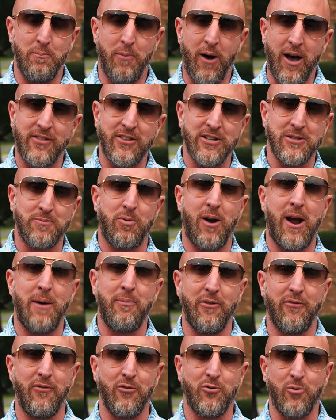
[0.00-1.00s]
bought this
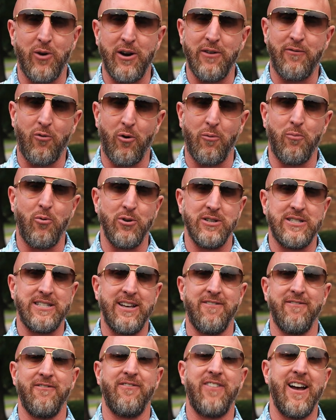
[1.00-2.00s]
property for
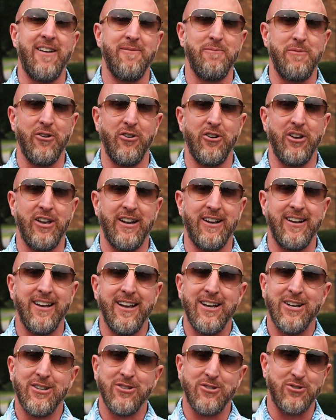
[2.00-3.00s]
$24.75 million,
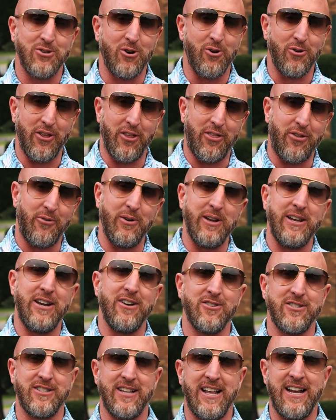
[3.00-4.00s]
sold it 3
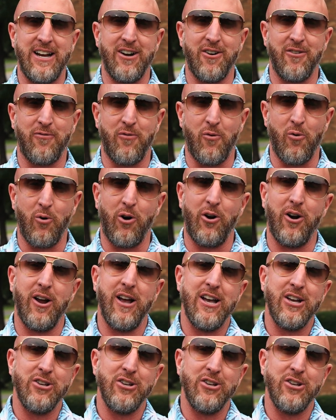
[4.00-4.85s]
years later for